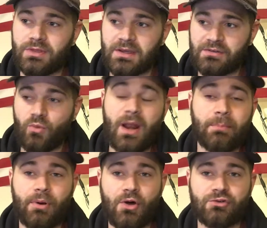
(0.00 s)
this
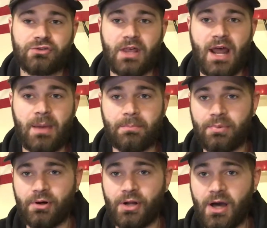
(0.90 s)
Reddit post that I
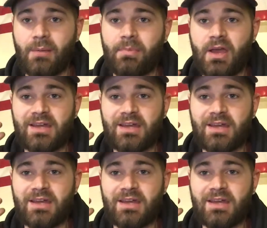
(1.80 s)
put up